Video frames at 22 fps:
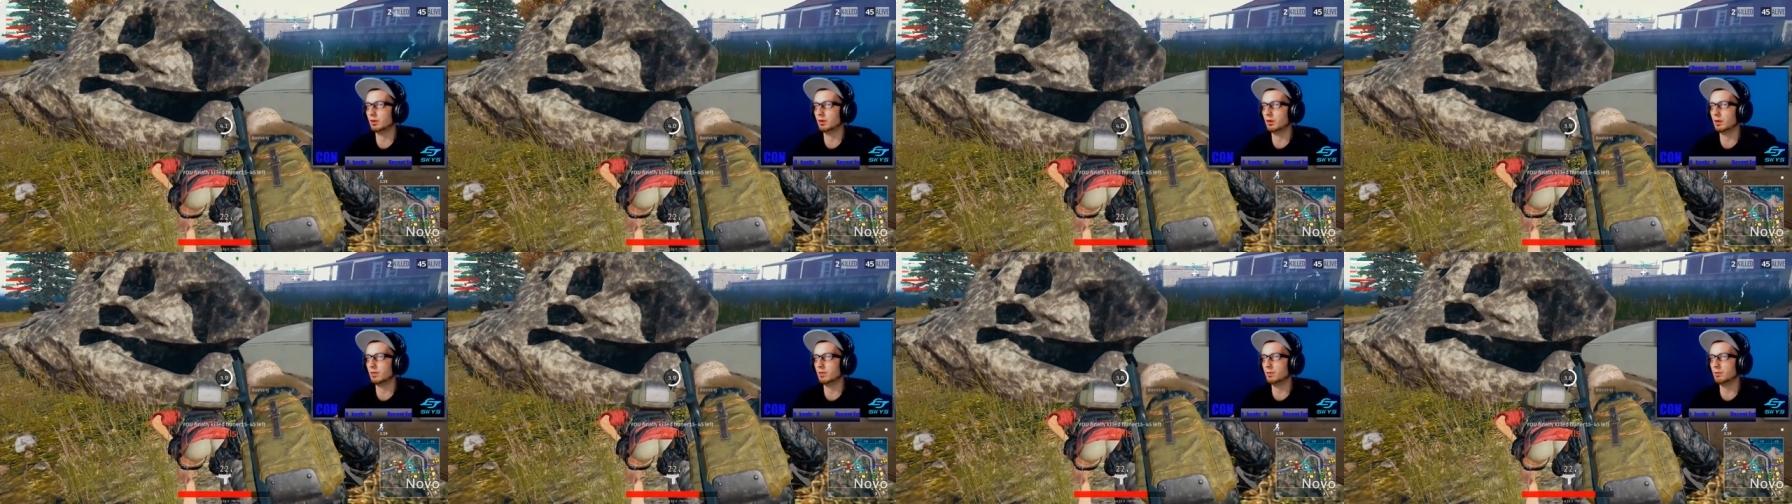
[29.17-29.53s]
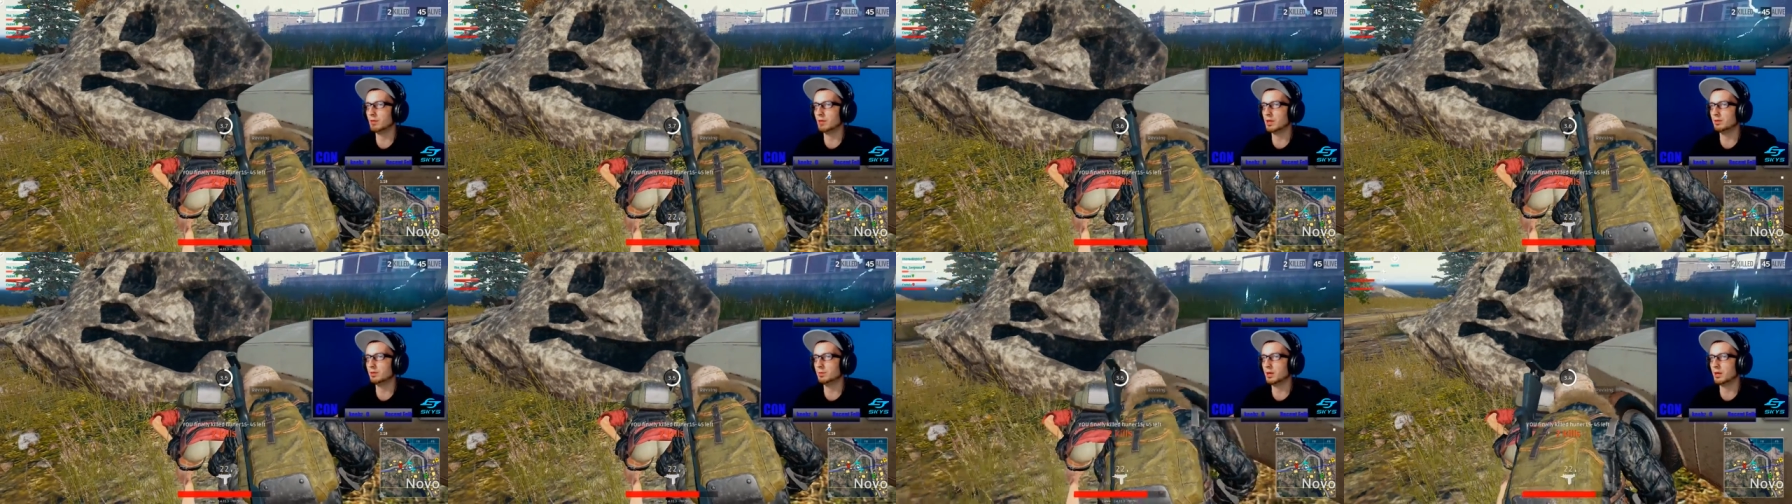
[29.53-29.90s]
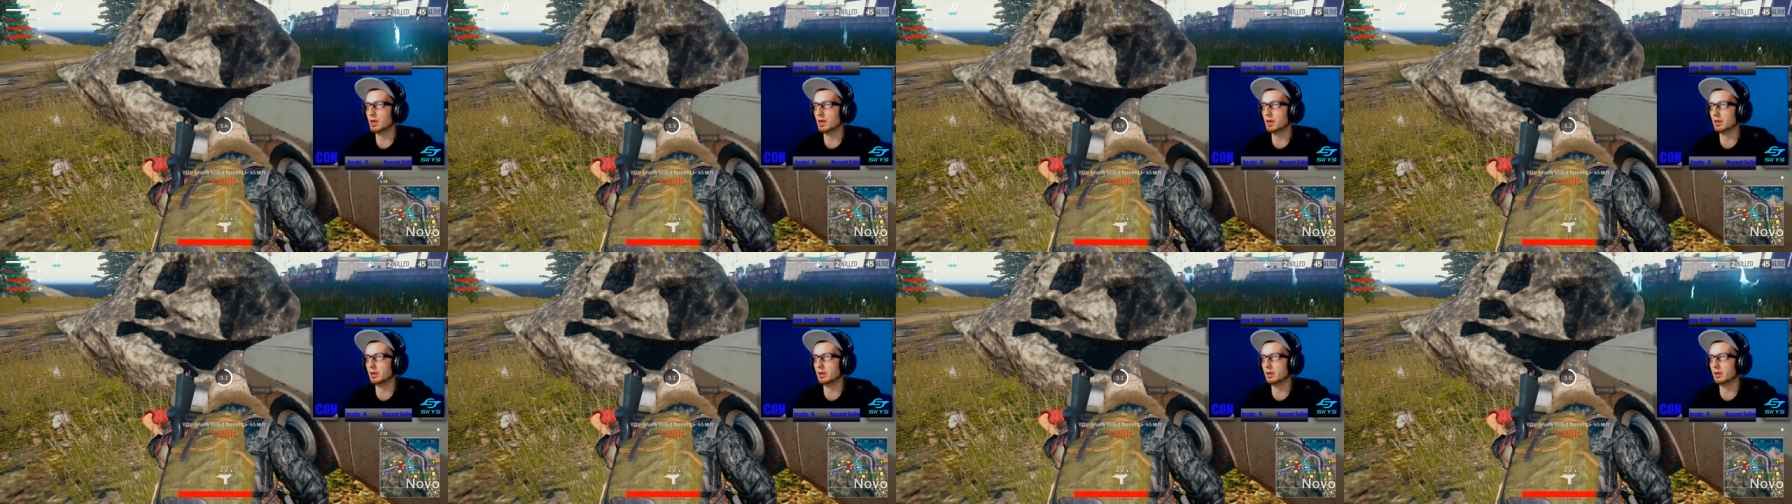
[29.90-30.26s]
If you res me, I
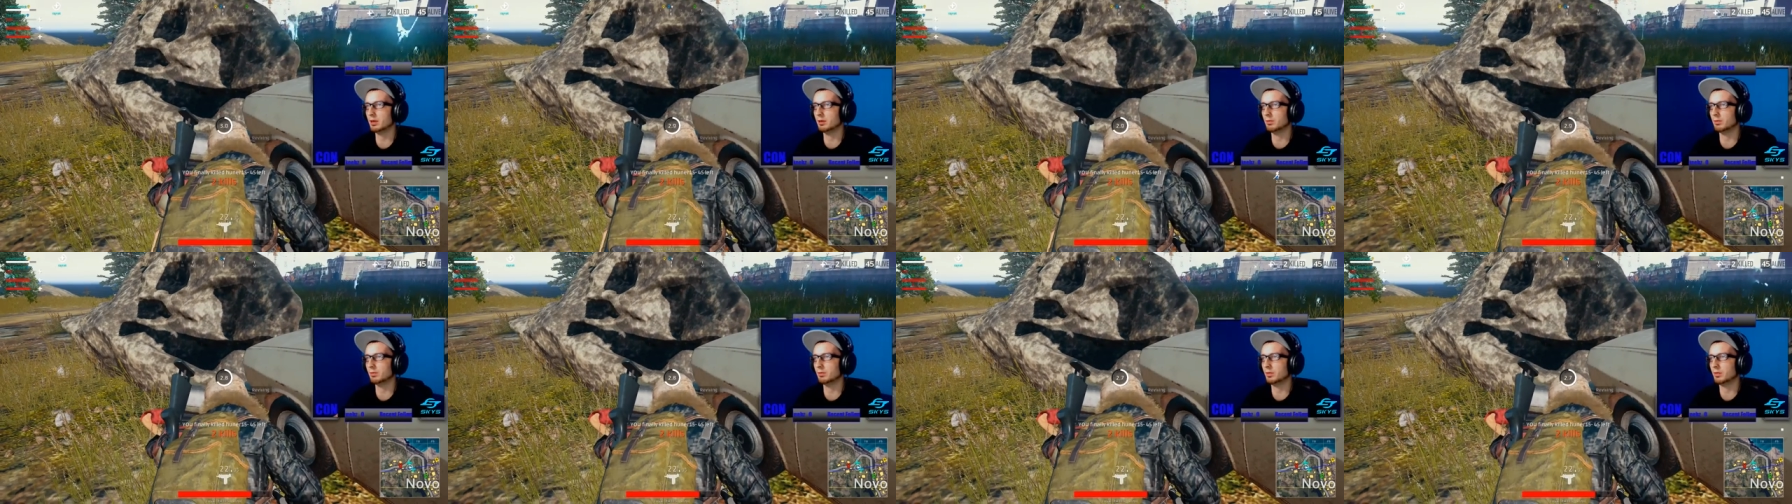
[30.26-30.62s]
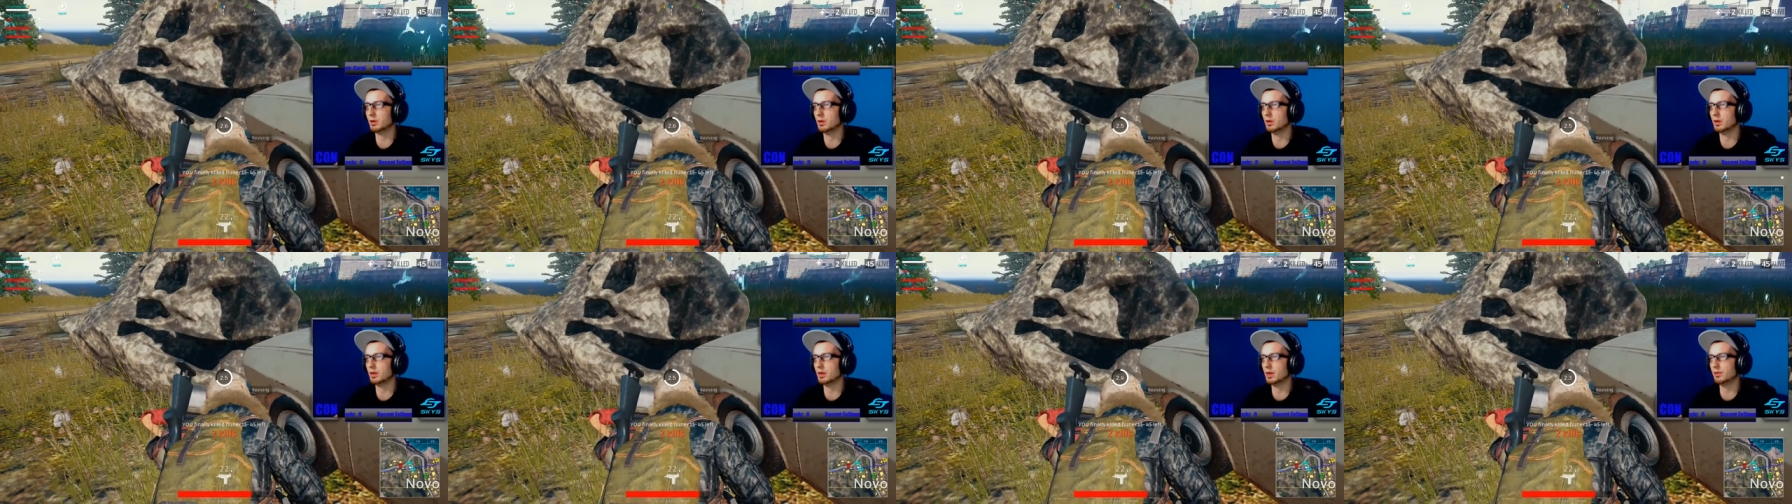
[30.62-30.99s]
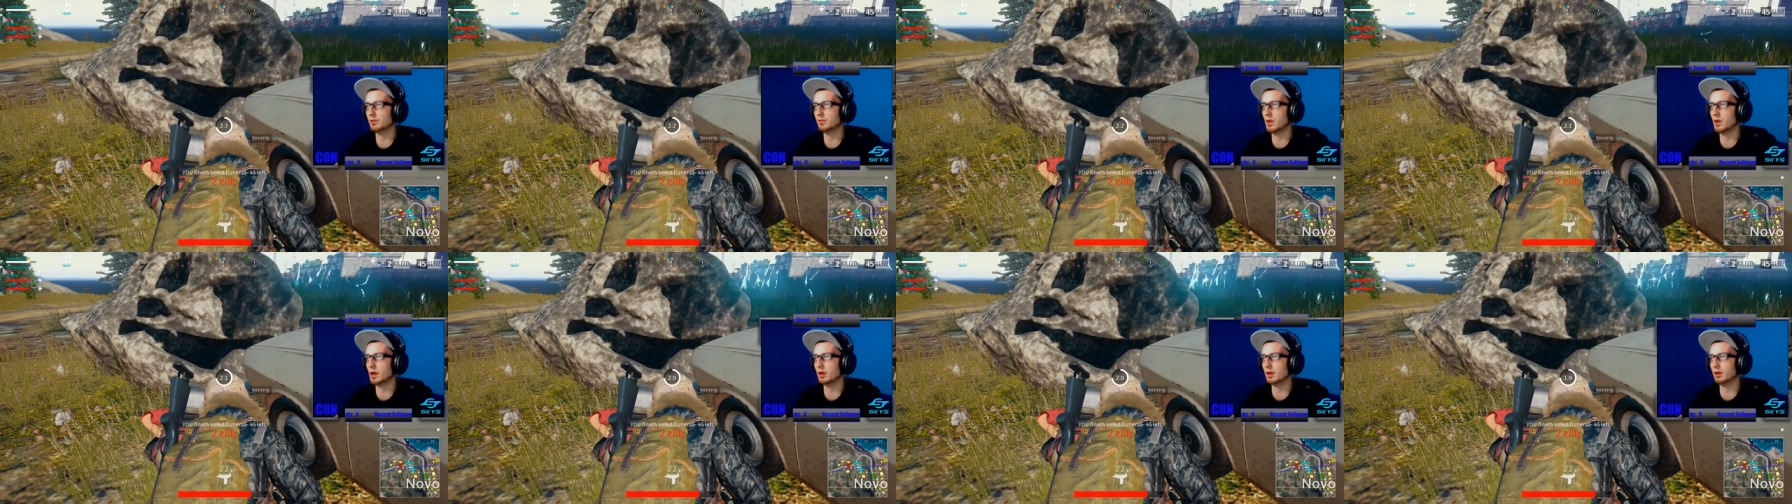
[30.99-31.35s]
can oh, kill him. Pushing, pushing. That's
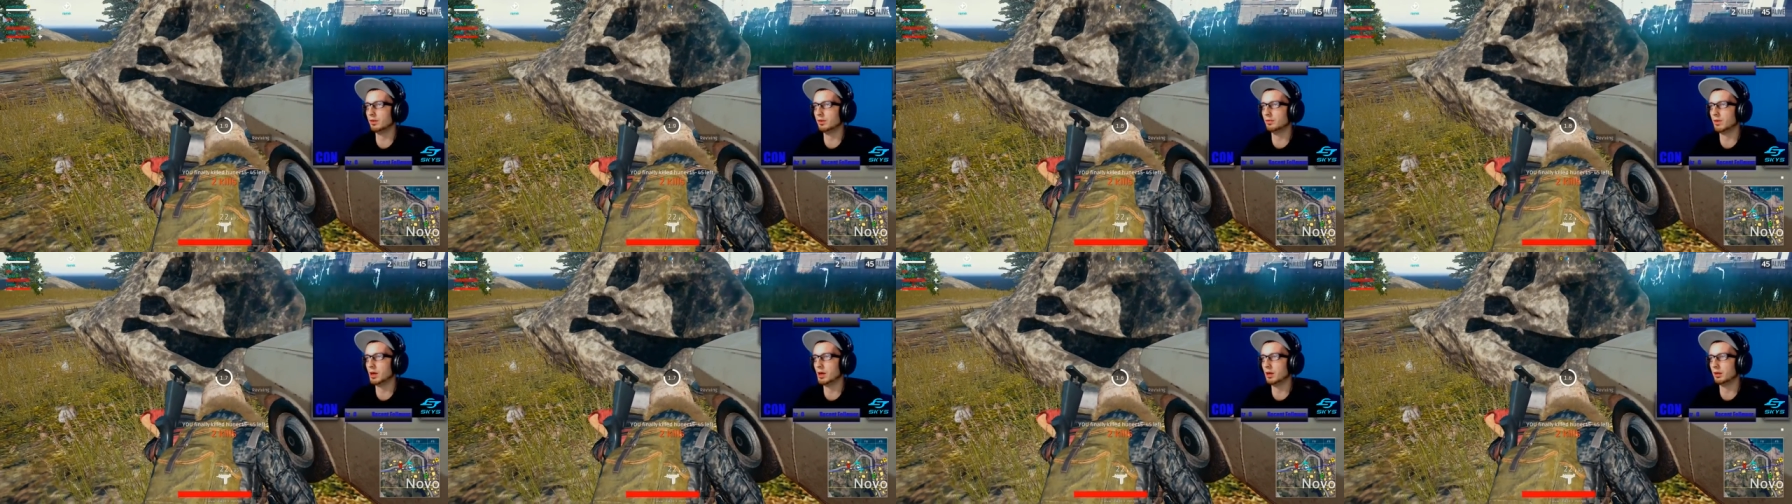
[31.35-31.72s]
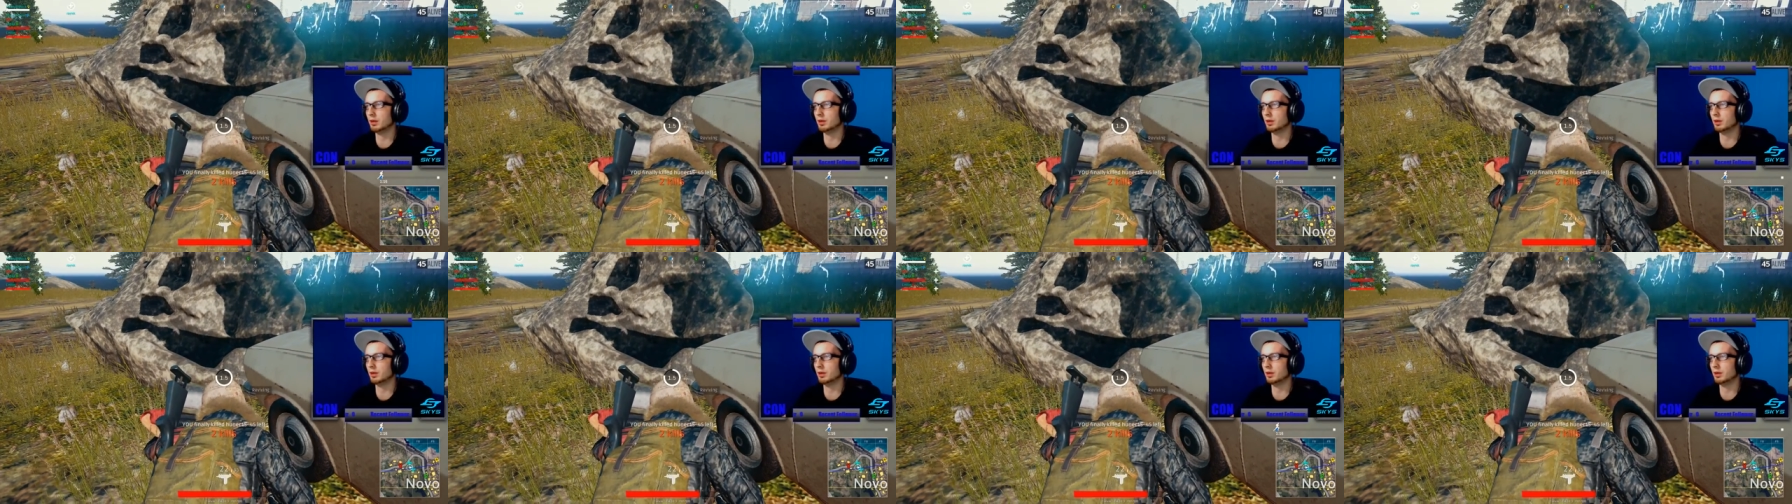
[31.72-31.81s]
fine, that's fine, yeah. that's